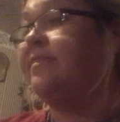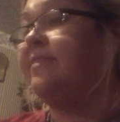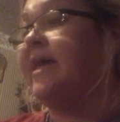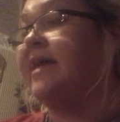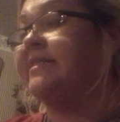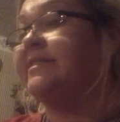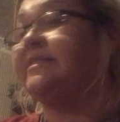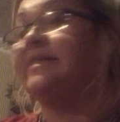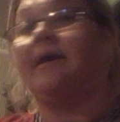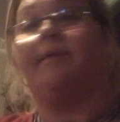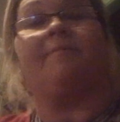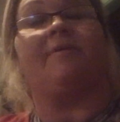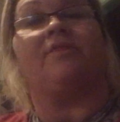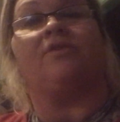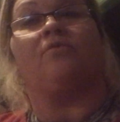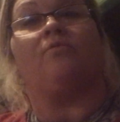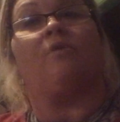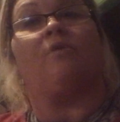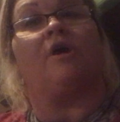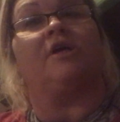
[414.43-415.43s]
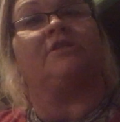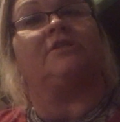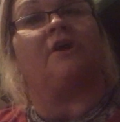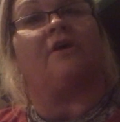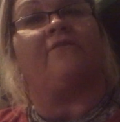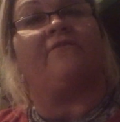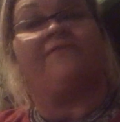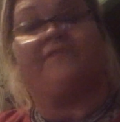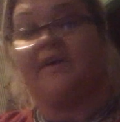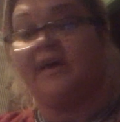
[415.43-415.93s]
that some of the words
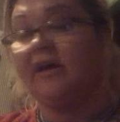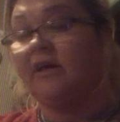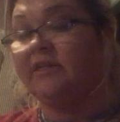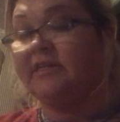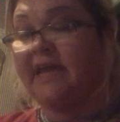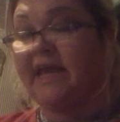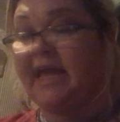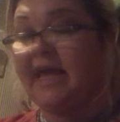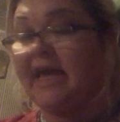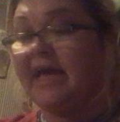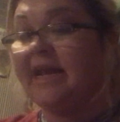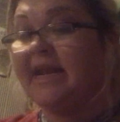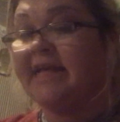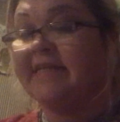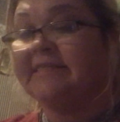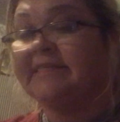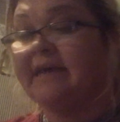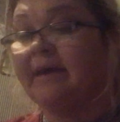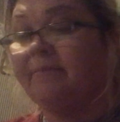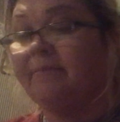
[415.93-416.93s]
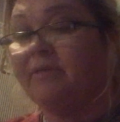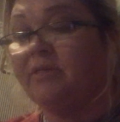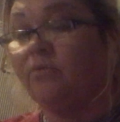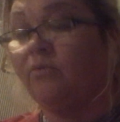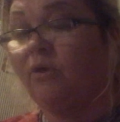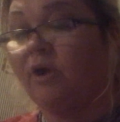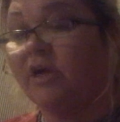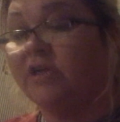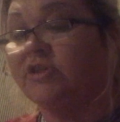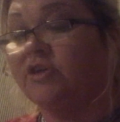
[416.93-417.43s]
are filled in and some of the
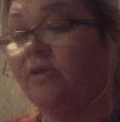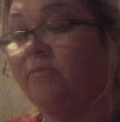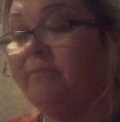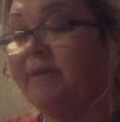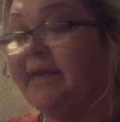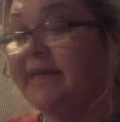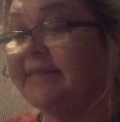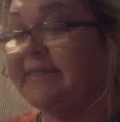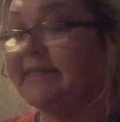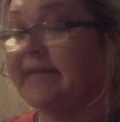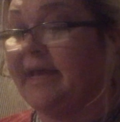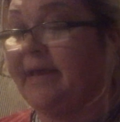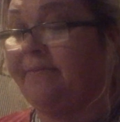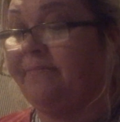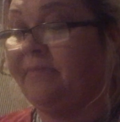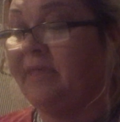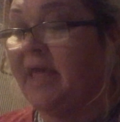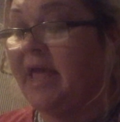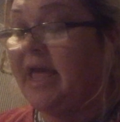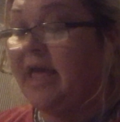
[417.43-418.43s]
words are missing.